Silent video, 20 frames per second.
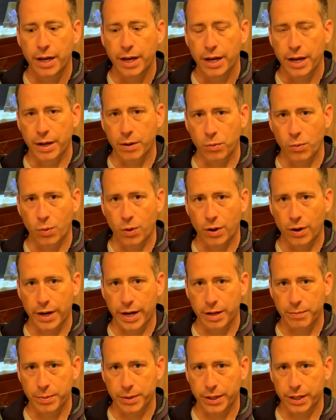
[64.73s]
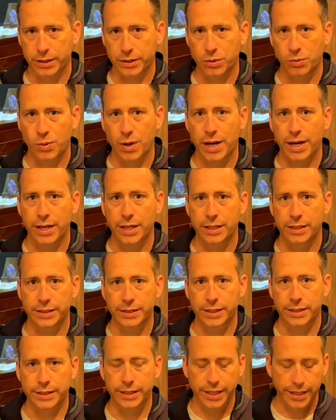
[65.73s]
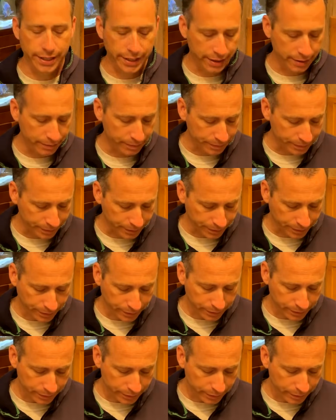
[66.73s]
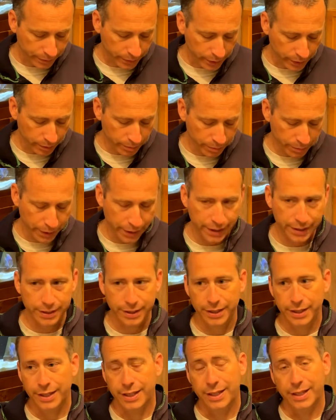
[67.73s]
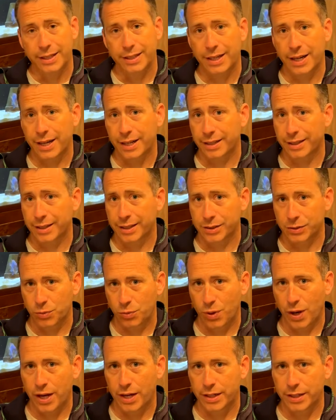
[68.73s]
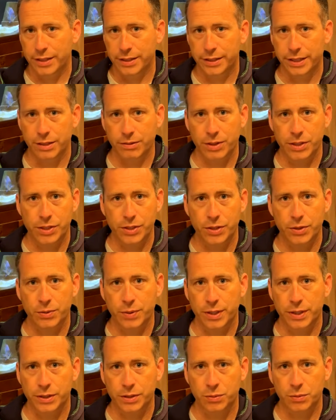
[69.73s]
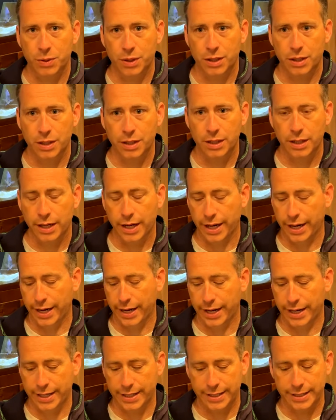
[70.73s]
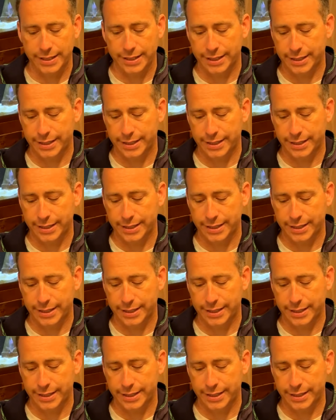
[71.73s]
and were able to get the wires to tin, but not as well as the original ones were. And